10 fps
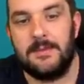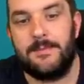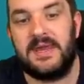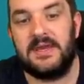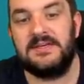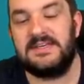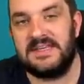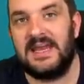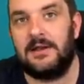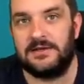Because the
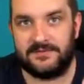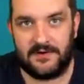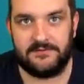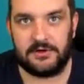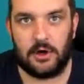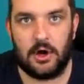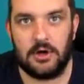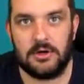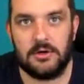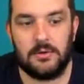deadline is 5
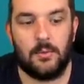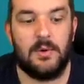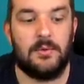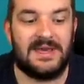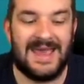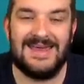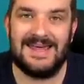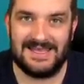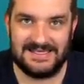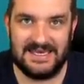o'clock, we will get
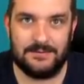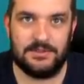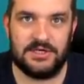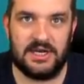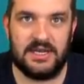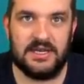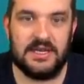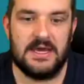that team sheet